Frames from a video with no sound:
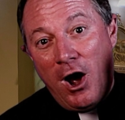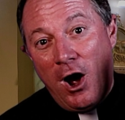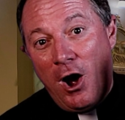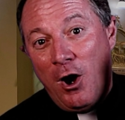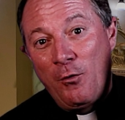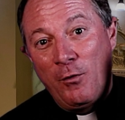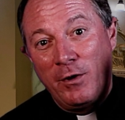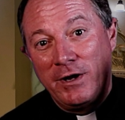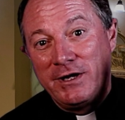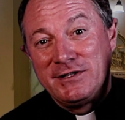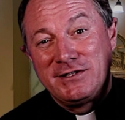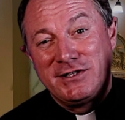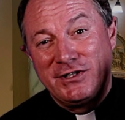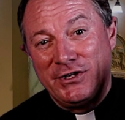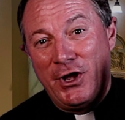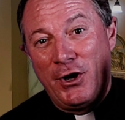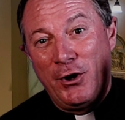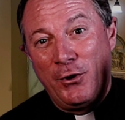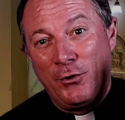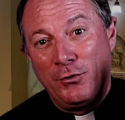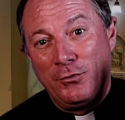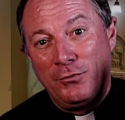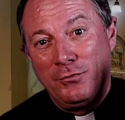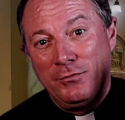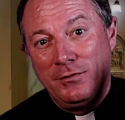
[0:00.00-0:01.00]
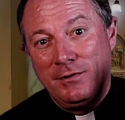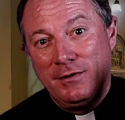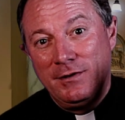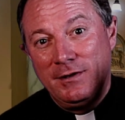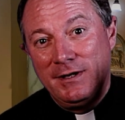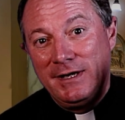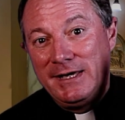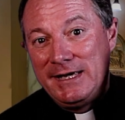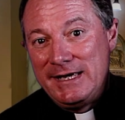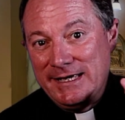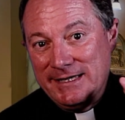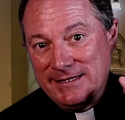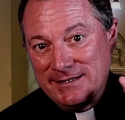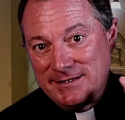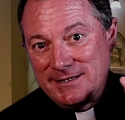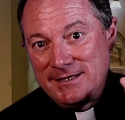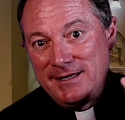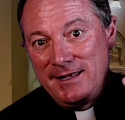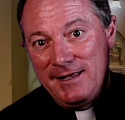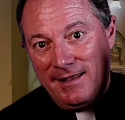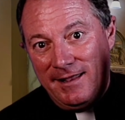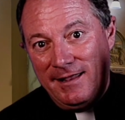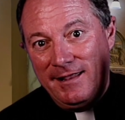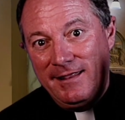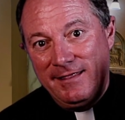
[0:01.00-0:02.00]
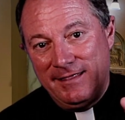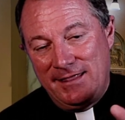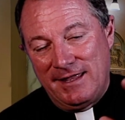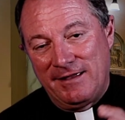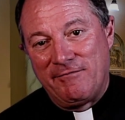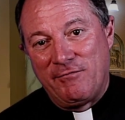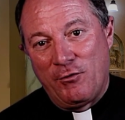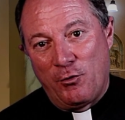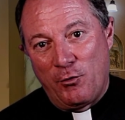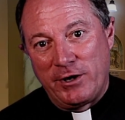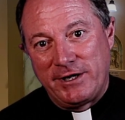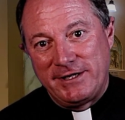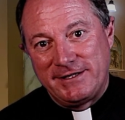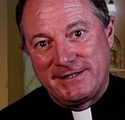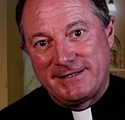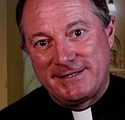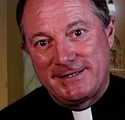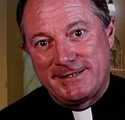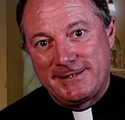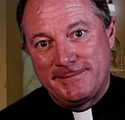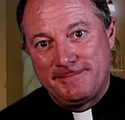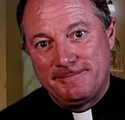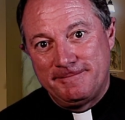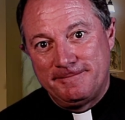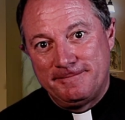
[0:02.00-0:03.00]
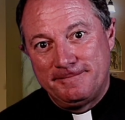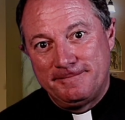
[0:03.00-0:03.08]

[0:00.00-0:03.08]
always know is the voice.